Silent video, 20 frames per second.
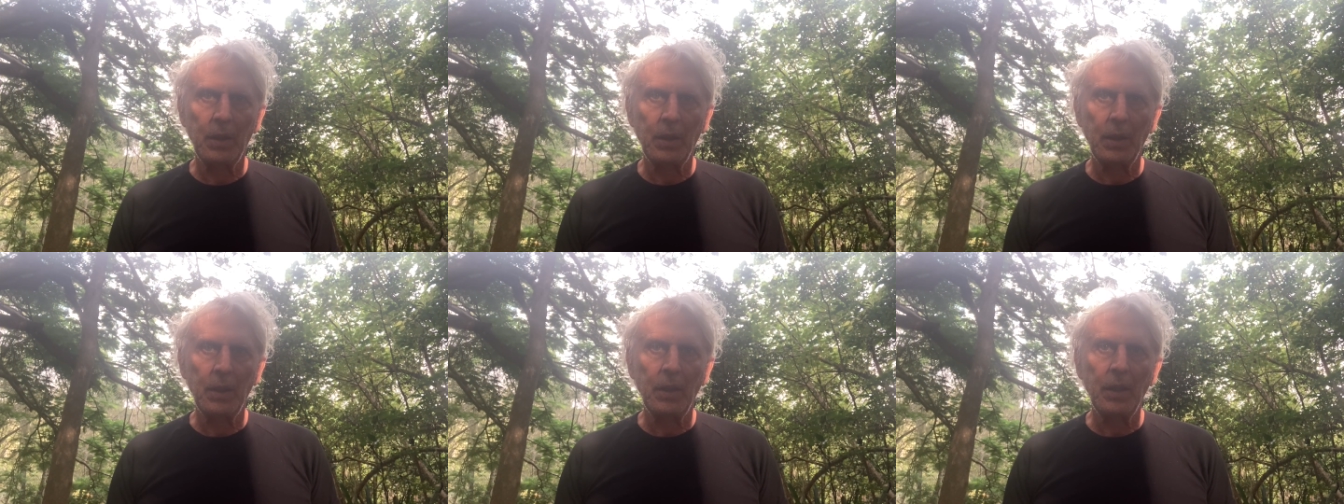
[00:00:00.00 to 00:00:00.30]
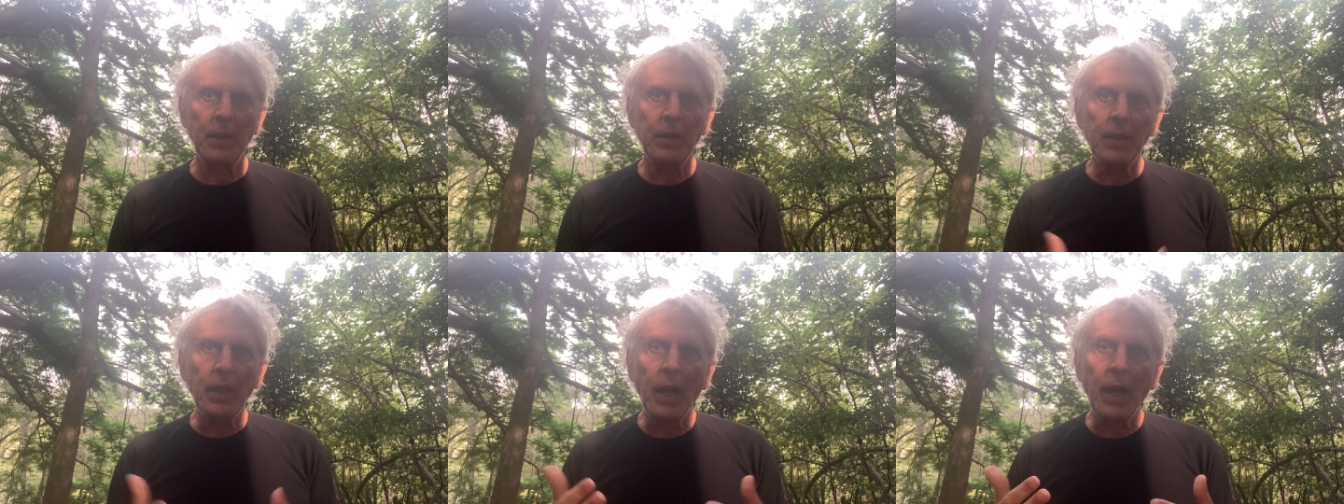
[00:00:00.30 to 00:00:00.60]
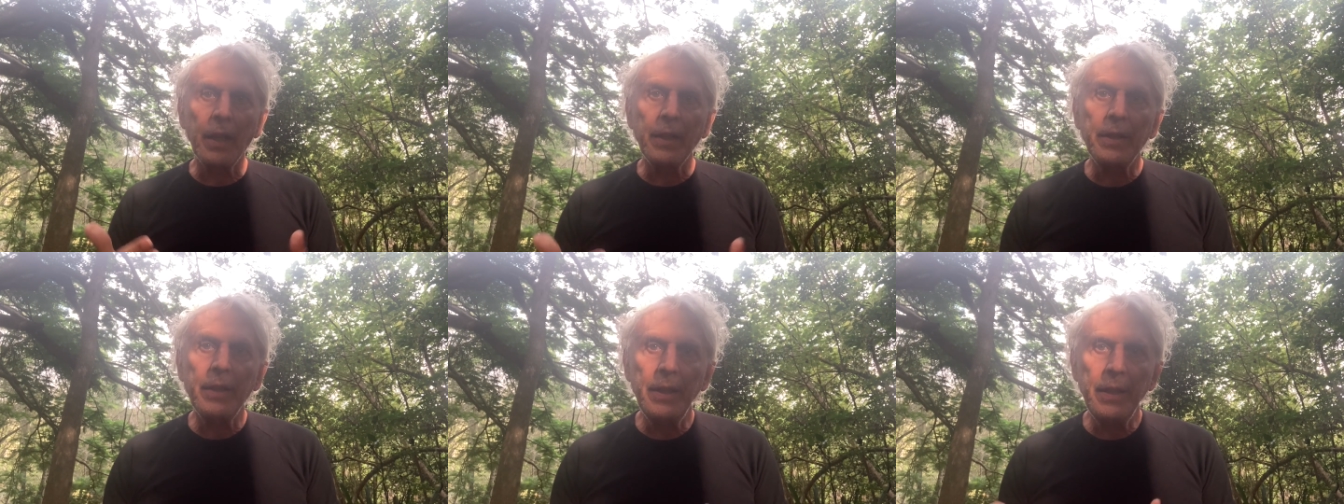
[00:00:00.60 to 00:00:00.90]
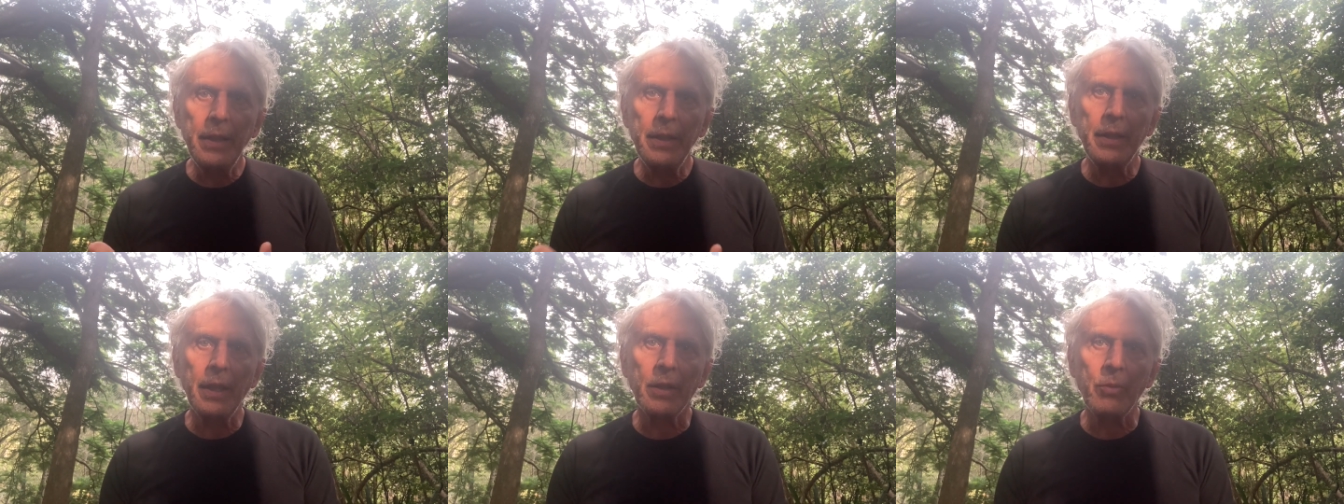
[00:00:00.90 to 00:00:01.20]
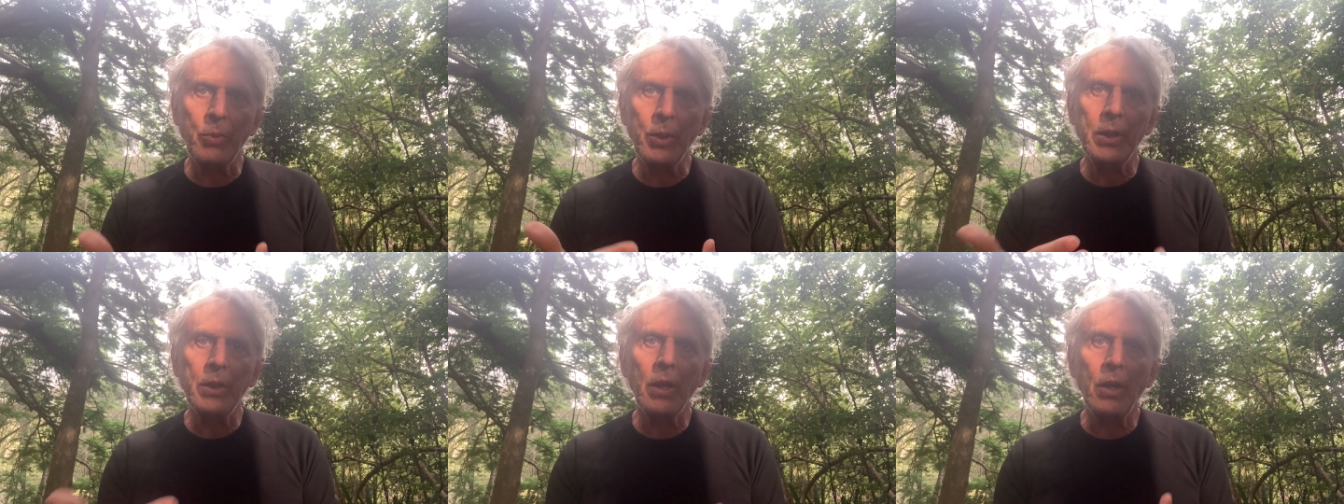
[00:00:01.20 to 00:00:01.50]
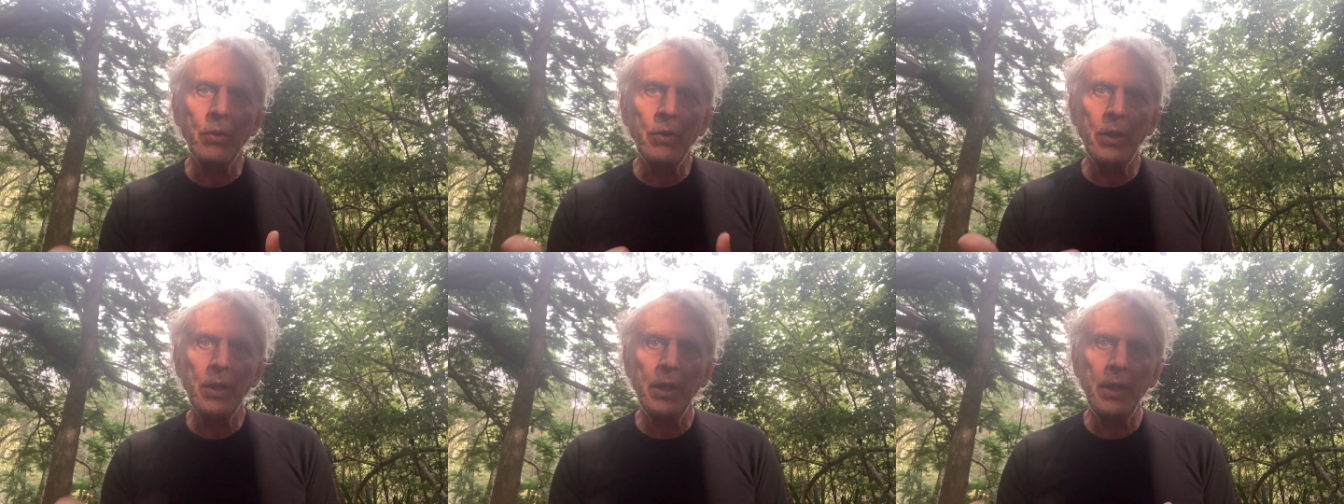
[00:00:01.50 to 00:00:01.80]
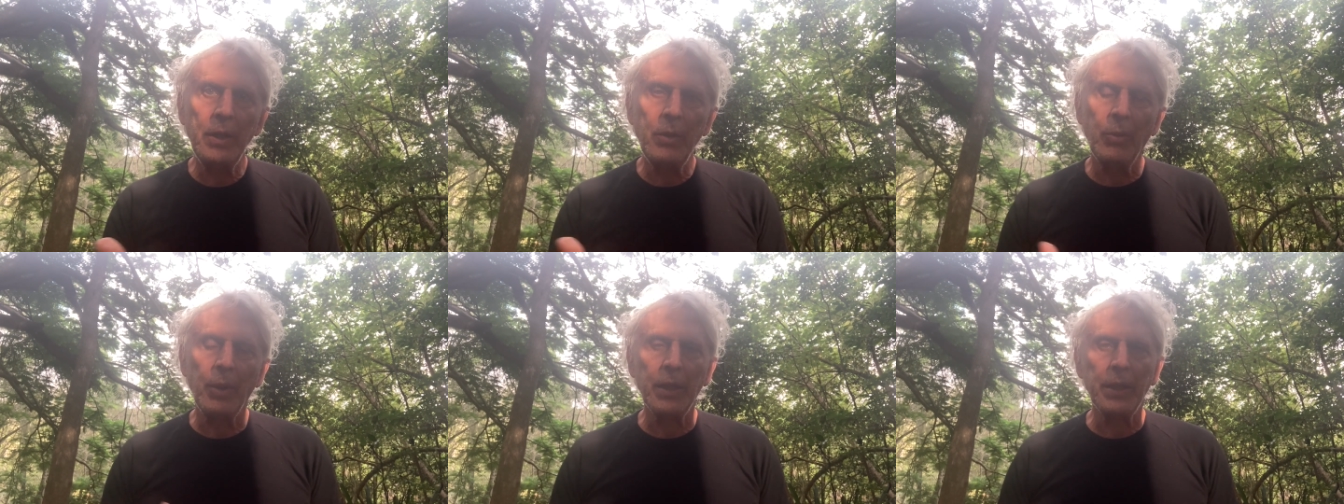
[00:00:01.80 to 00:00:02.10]
This idea that we don't
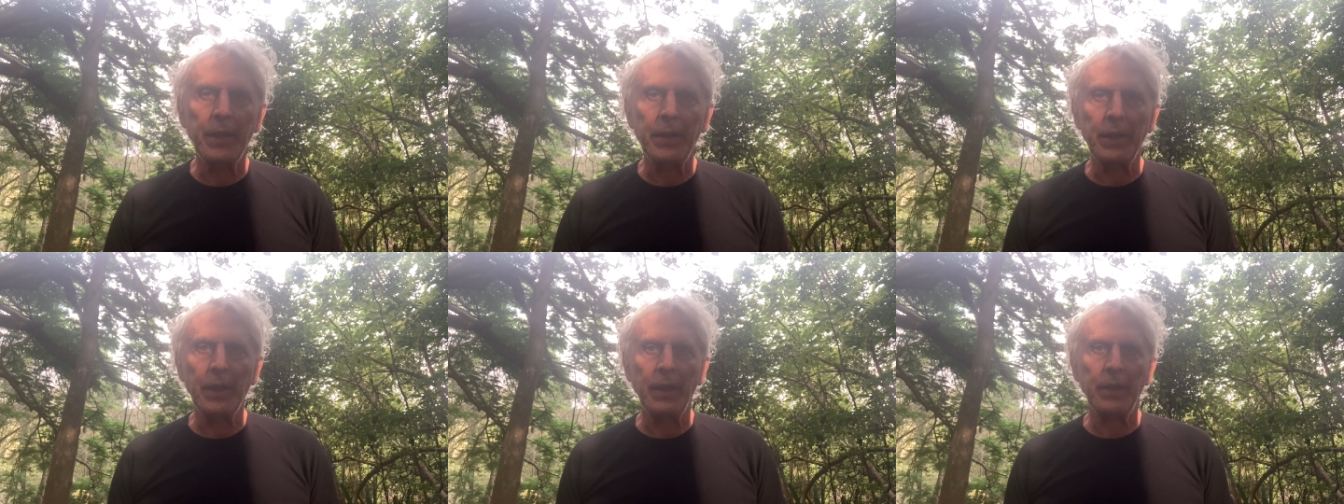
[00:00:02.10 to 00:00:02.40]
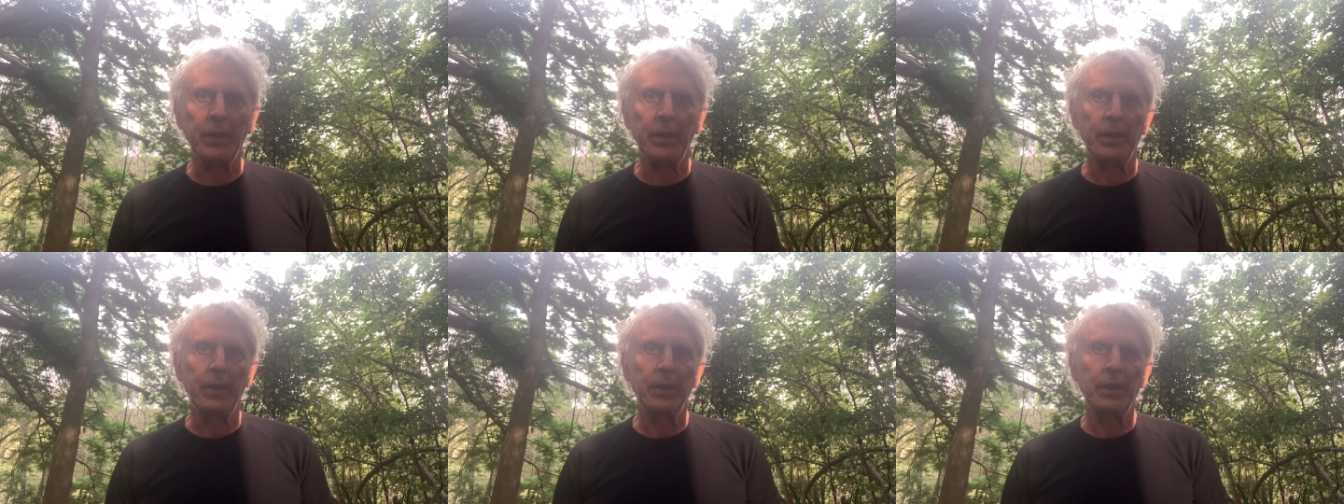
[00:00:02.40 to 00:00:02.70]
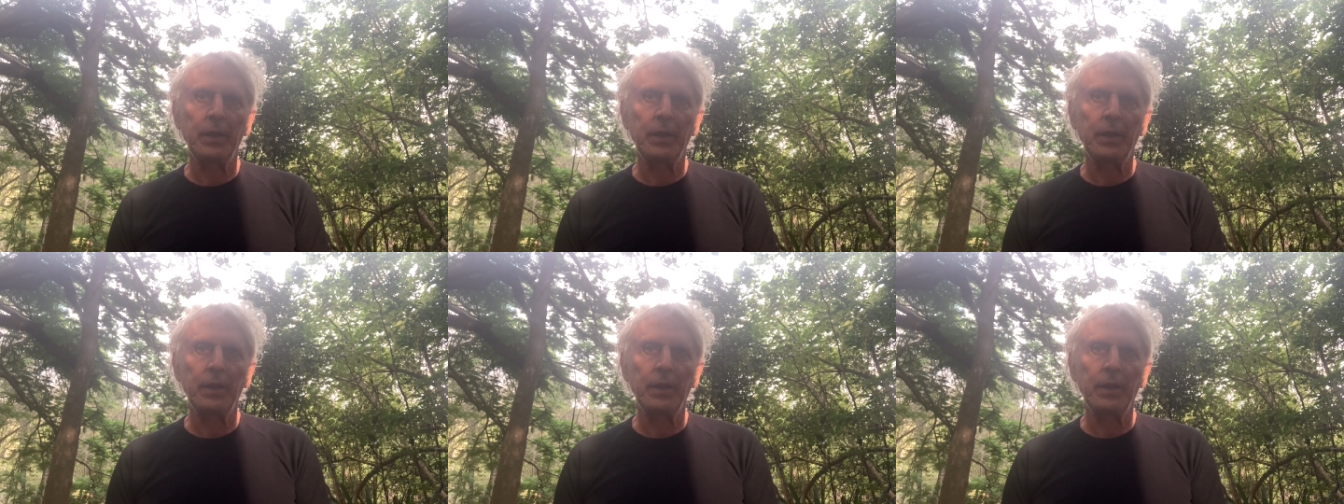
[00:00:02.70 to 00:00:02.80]
need one another